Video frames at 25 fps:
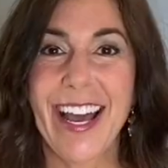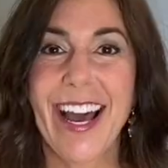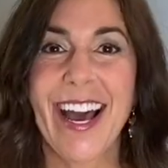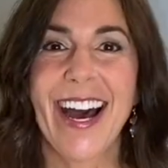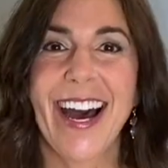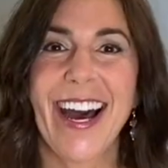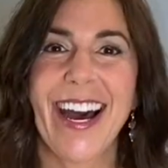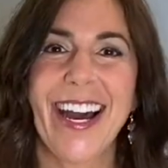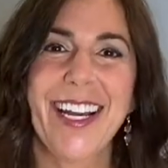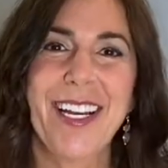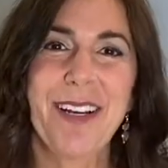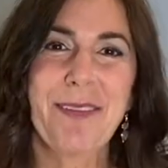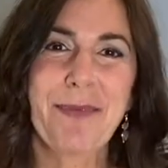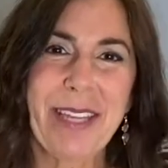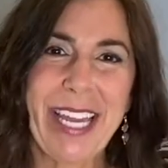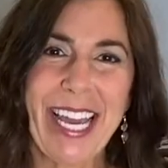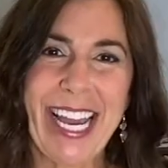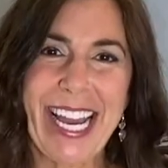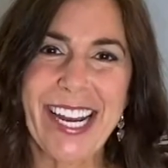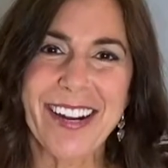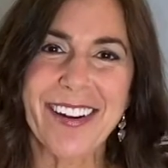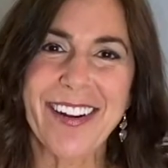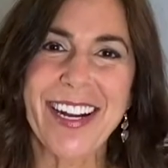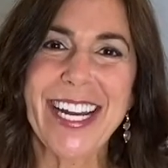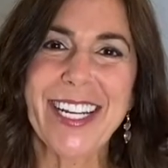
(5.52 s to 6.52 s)
Hi, I'm
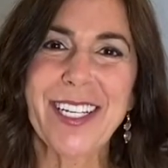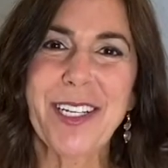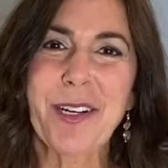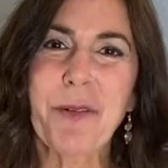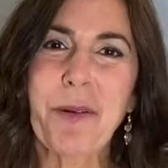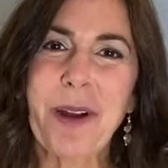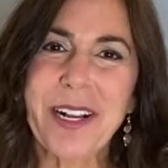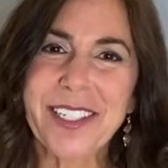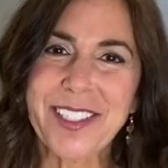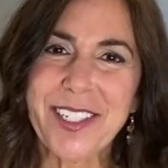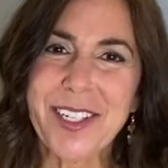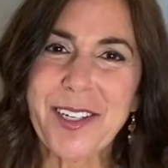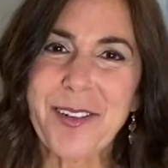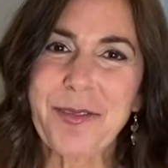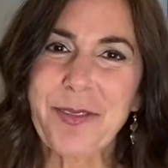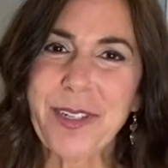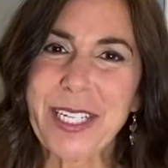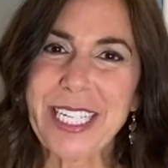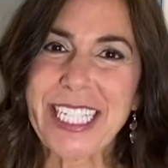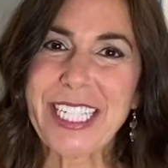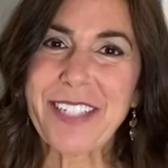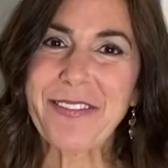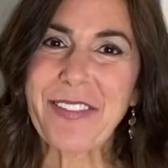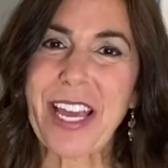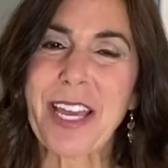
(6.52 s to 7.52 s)
Kara. You're watching
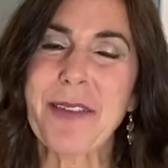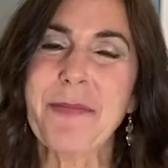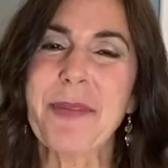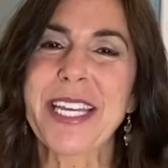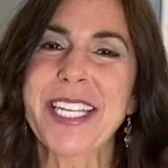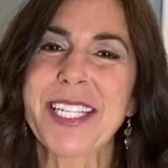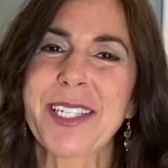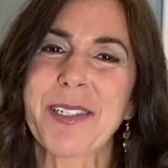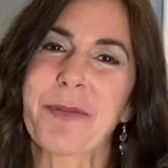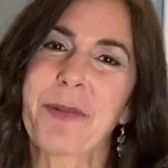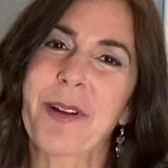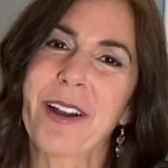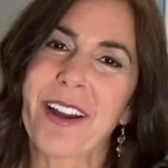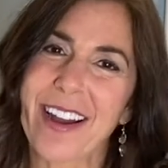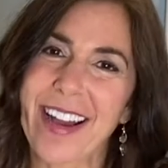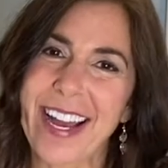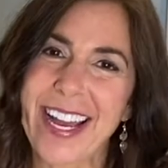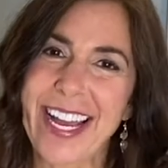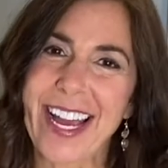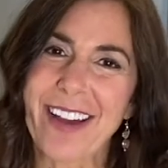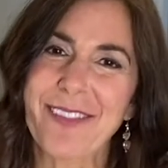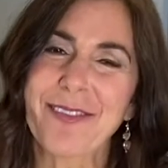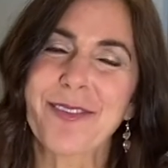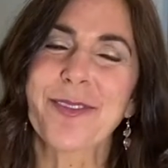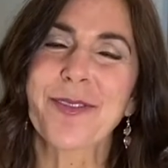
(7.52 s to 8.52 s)
Really Famous, where I
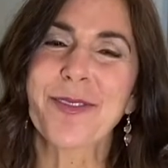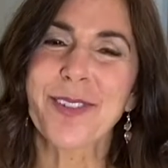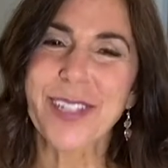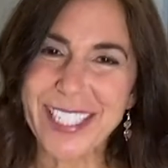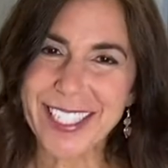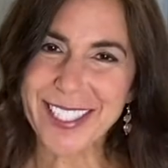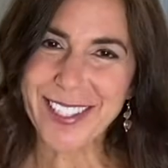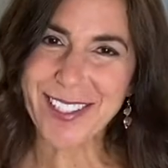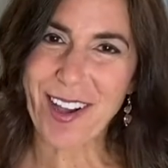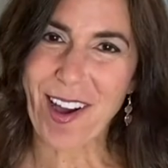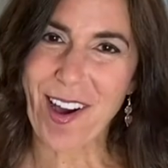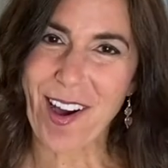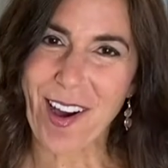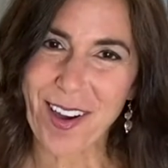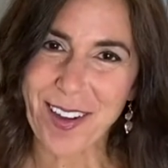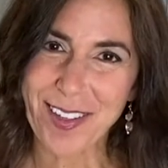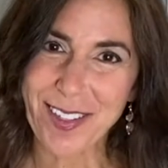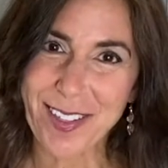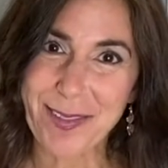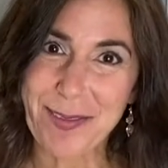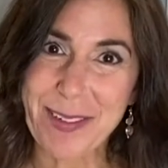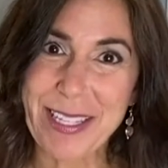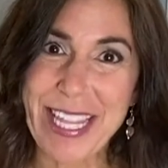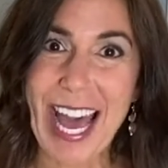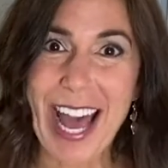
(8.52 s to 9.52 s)
have real talks
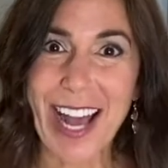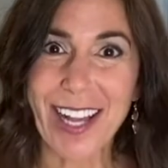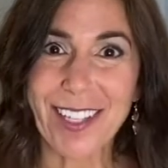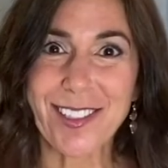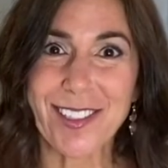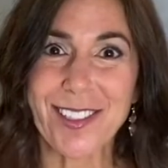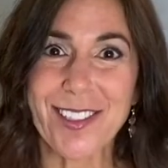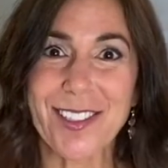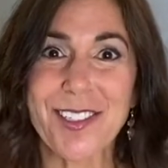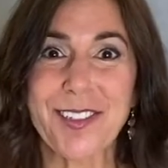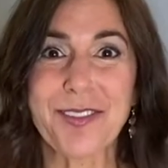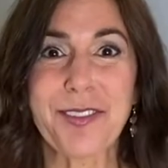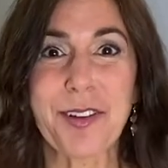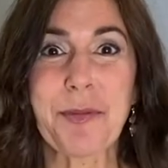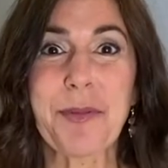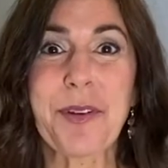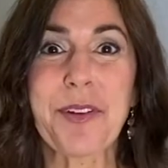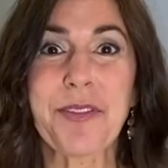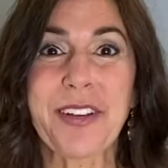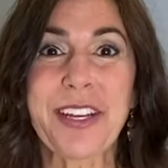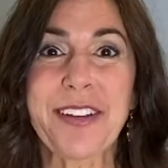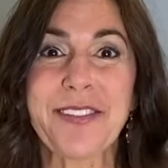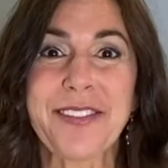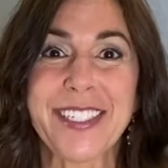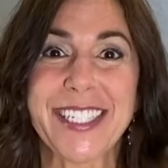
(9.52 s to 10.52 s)
with actors from your
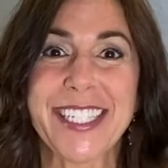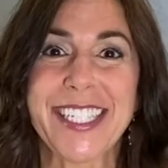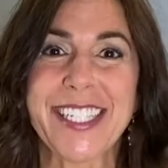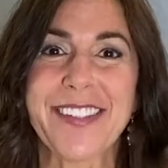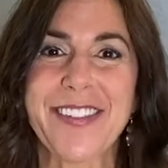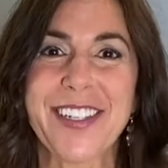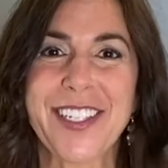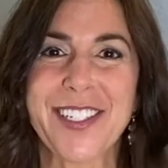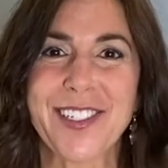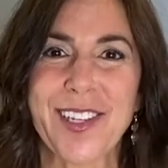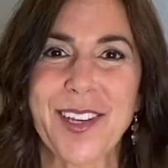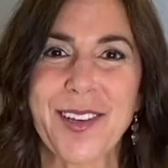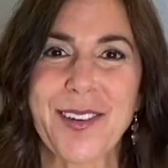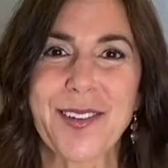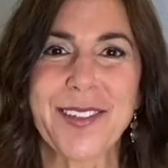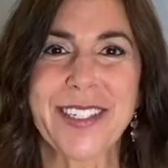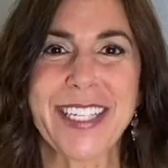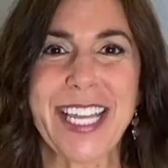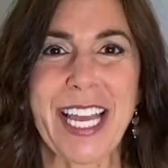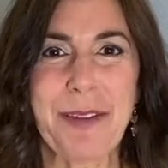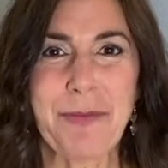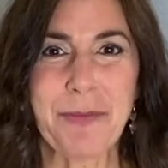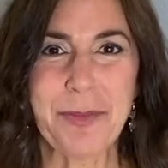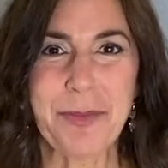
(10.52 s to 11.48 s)
favorite T V shows and